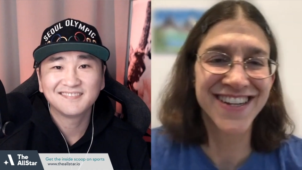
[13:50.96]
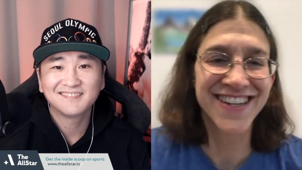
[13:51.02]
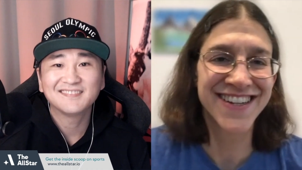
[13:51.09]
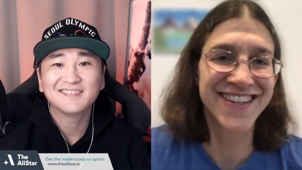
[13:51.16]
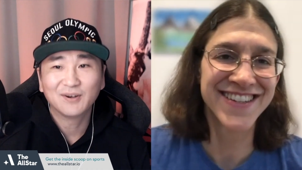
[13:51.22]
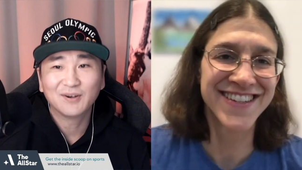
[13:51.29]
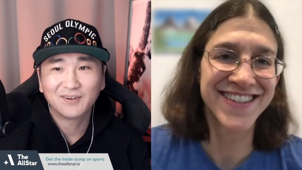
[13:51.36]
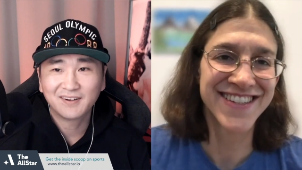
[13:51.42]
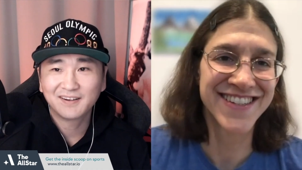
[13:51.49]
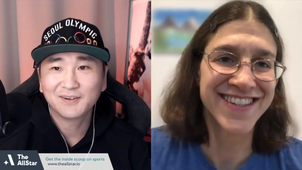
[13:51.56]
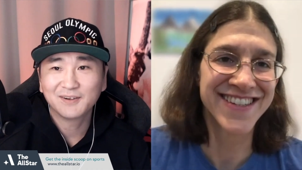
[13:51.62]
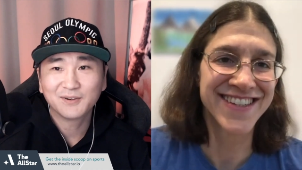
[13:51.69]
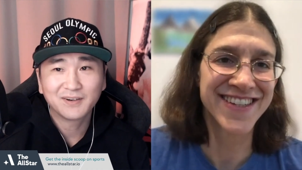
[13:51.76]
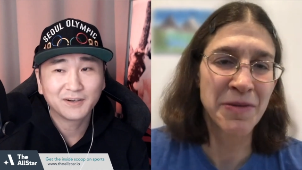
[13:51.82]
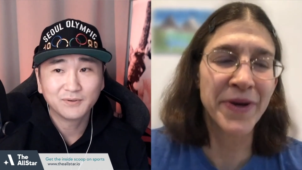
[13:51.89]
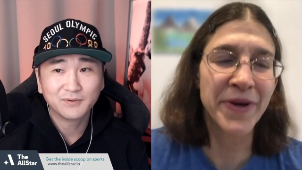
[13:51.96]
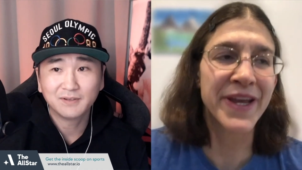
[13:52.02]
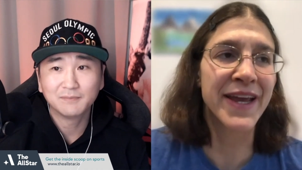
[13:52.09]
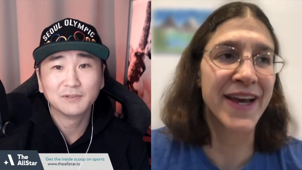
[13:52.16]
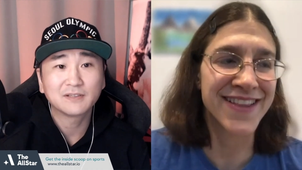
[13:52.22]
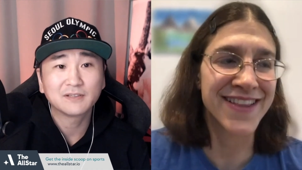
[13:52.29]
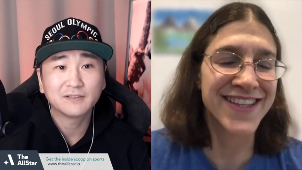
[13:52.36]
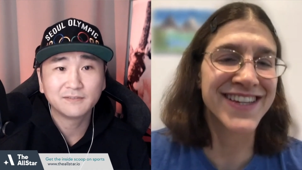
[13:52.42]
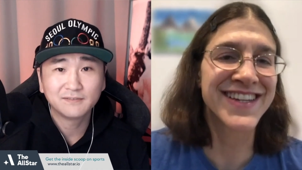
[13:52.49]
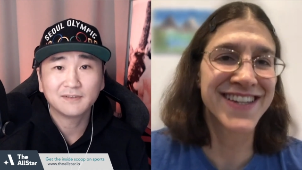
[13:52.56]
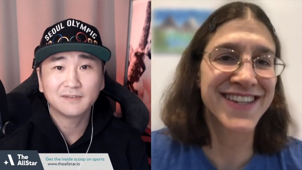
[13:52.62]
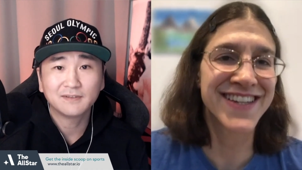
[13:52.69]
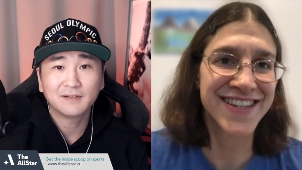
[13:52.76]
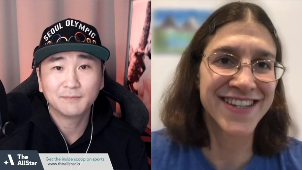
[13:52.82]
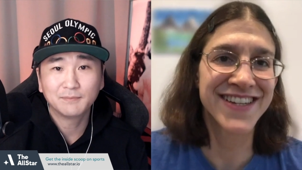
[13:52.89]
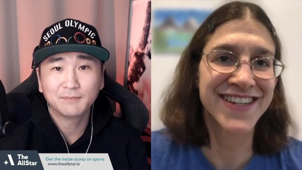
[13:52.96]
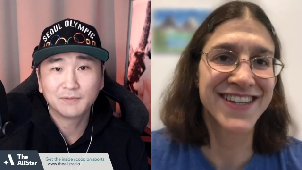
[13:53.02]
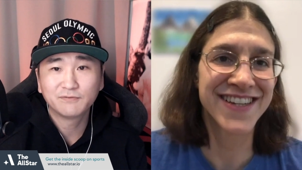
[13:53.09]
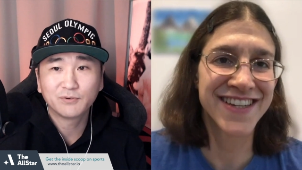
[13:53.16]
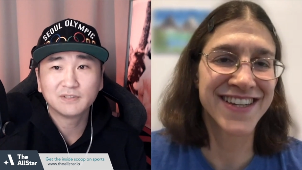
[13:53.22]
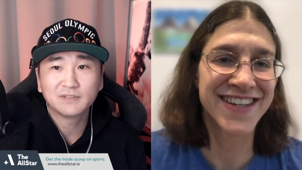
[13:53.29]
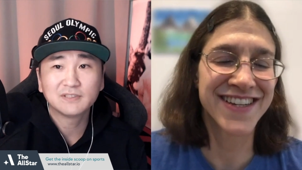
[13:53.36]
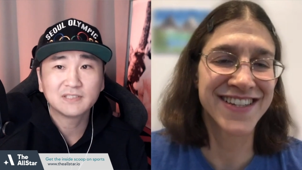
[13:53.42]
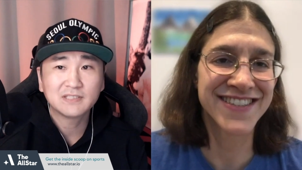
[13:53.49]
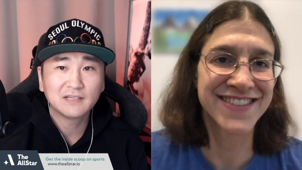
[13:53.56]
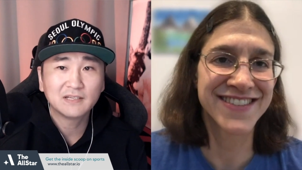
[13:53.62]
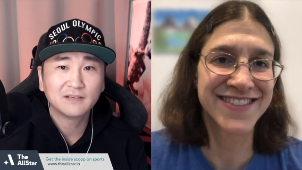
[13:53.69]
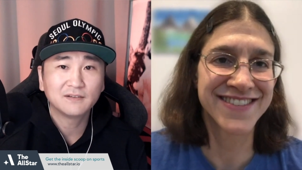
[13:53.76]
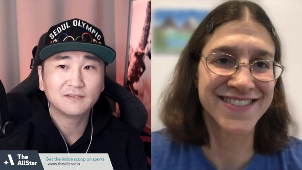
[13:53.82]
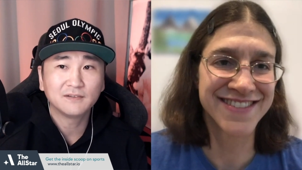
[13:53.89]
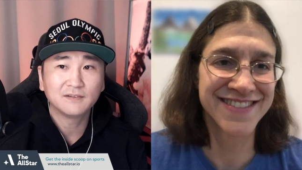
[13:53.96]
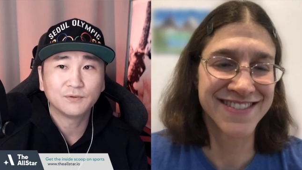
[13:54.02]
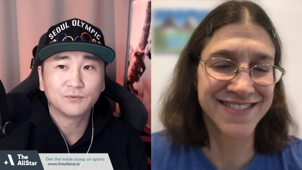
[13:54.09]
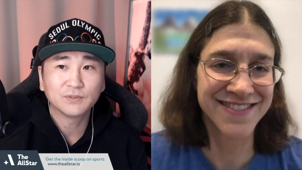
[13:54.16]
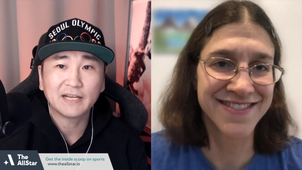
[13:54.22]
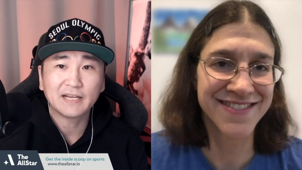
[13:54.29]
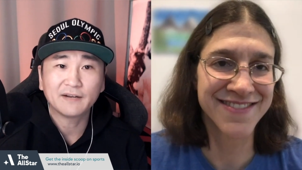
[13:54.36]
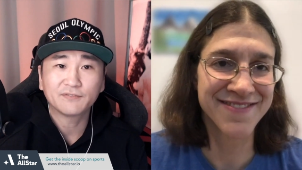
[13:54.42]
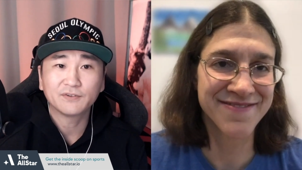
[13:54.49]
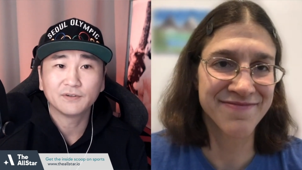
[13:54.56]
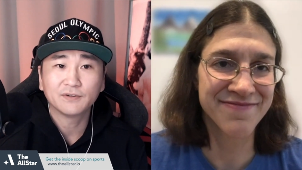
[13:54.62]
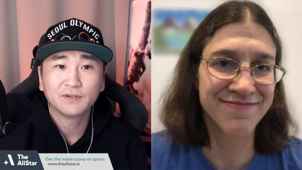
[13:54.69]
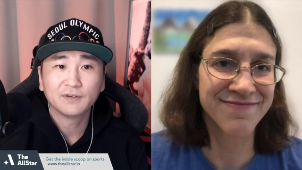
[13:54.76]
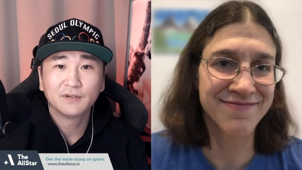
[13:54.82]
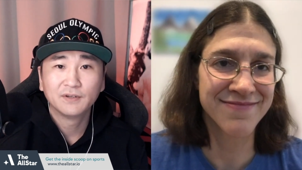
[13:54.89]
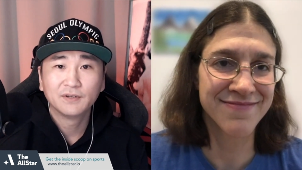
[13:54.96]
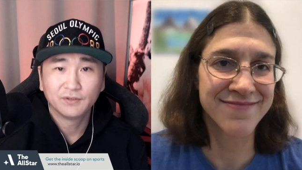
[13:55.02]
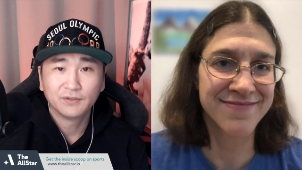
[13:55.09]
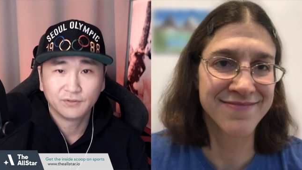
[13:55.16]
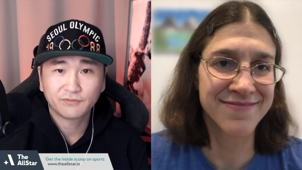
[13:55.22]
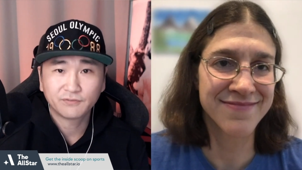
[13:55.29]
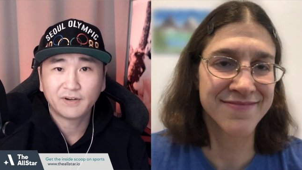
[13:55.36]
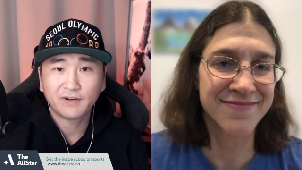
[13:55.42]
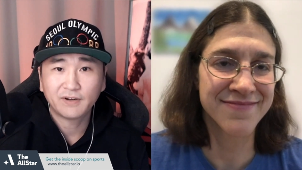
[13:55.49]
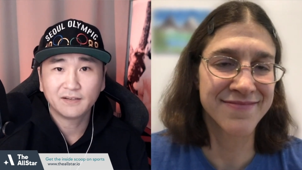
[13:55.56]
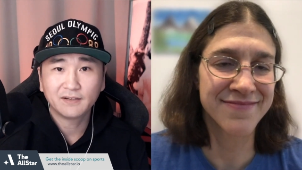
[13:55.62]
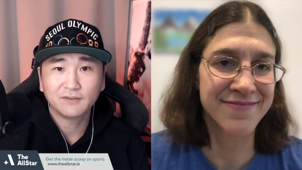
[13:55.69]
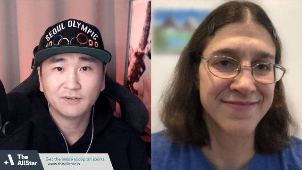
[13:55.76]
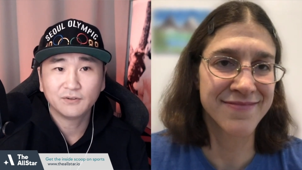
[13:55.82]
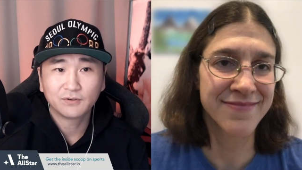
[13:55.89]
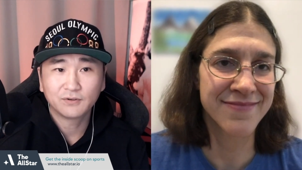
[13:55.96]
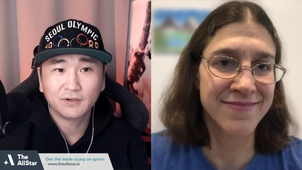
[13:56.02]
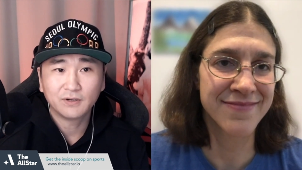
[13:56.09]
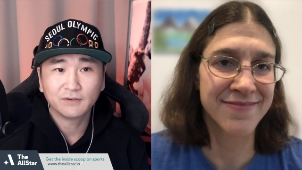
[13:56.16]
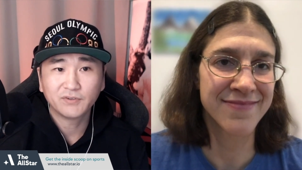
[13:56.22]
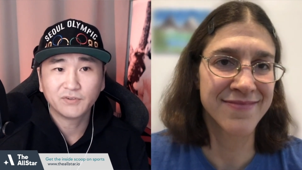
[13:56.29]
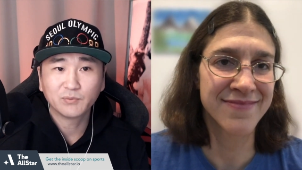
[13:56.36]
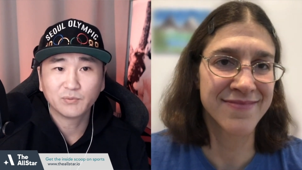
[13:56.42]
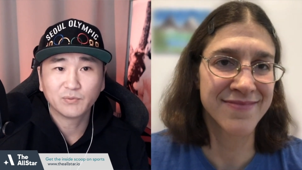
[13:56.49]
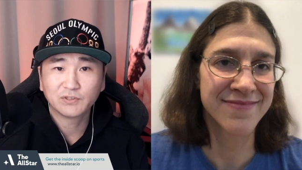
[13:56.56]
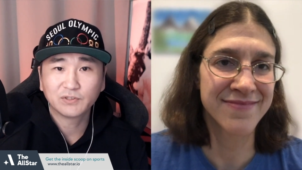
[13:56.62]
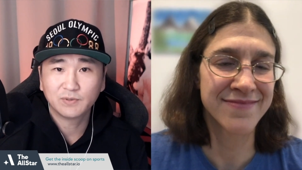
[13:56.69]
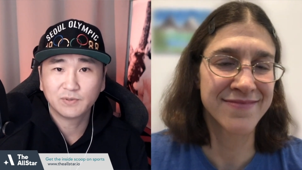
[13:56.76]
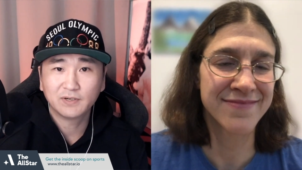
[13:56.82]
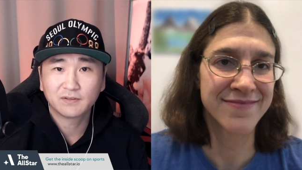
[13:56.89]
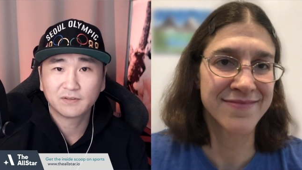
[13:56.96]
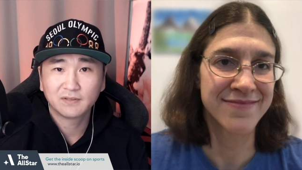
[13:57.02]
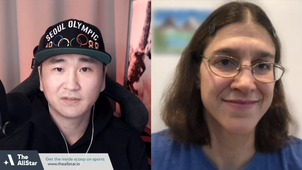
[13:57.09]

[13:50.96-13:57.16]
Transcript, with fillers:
Speaker 1: All right, all right. Well, I'm looking I'm looking forward to seeing you know what's after your fight. You know, on February 12th.